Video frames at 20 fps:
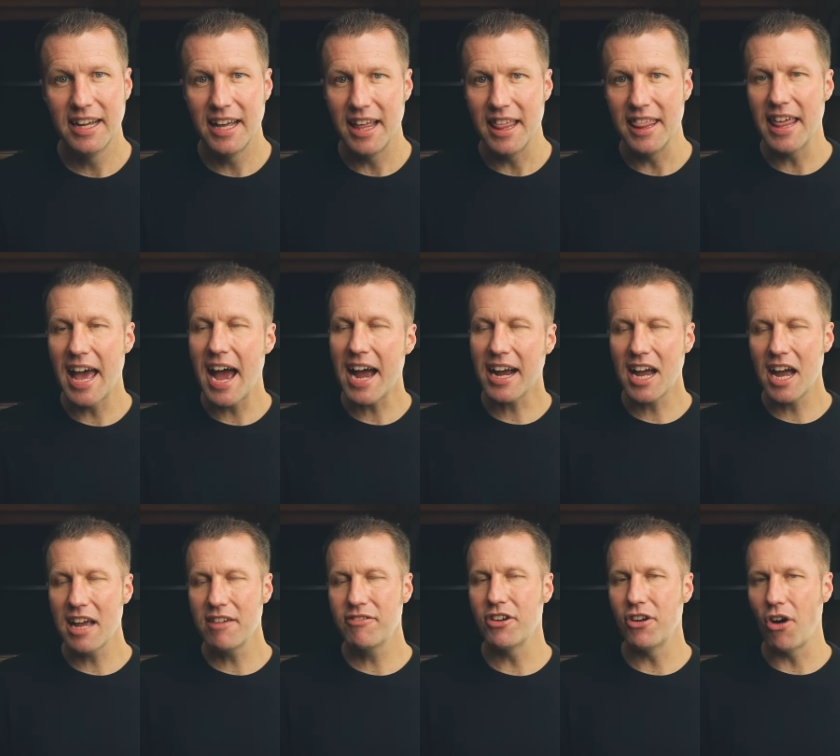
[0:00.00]
that
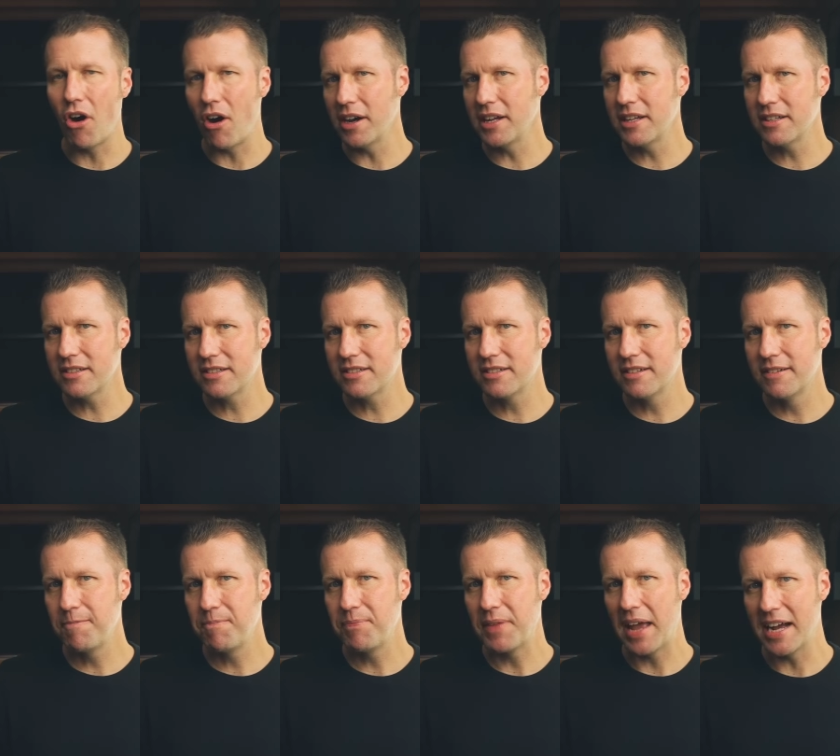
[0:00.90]
kind of an audience
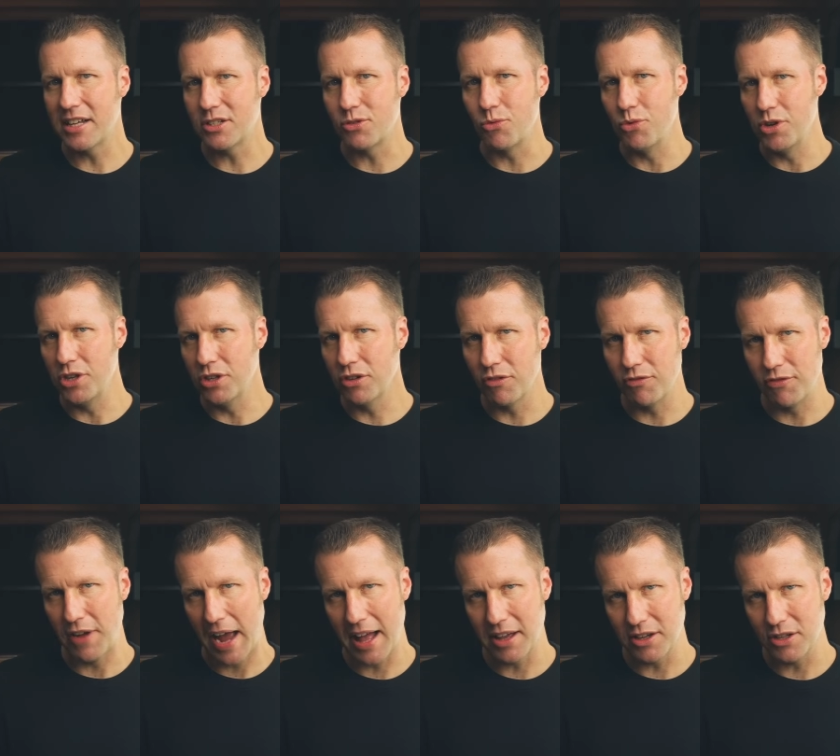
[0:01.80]
has real
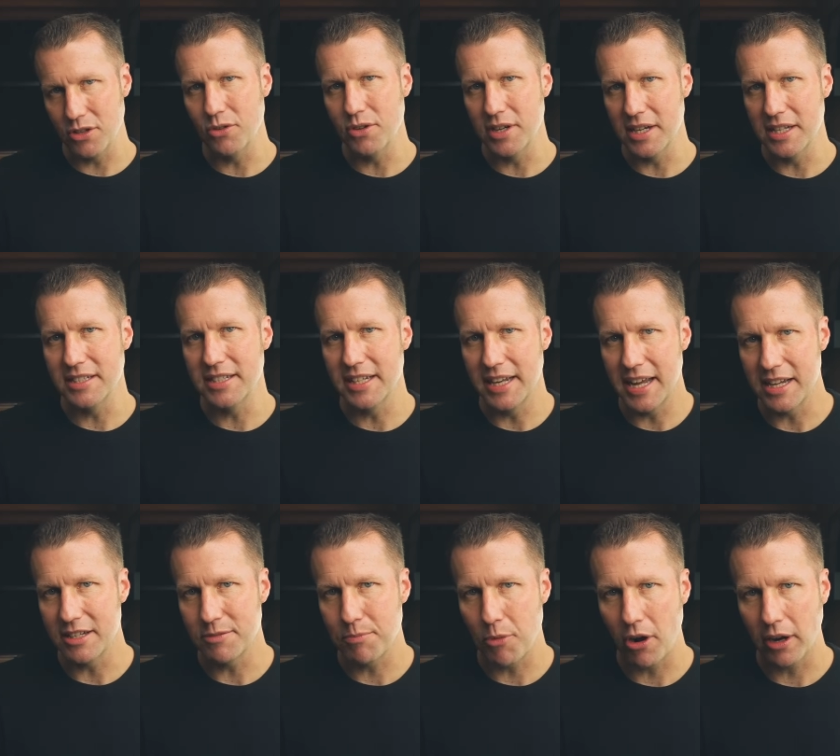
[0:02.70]
value in
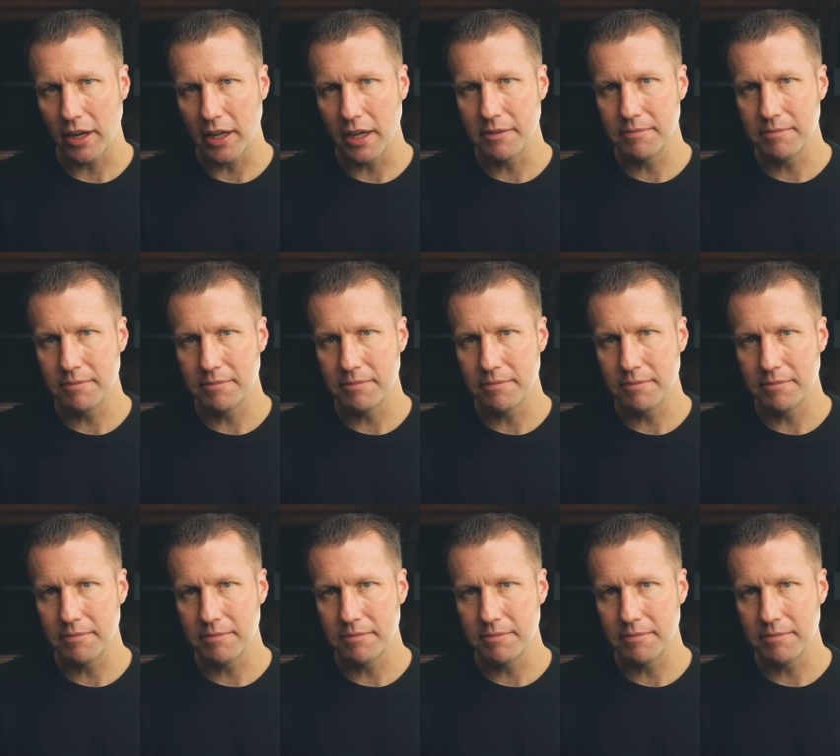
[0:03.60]
today's market.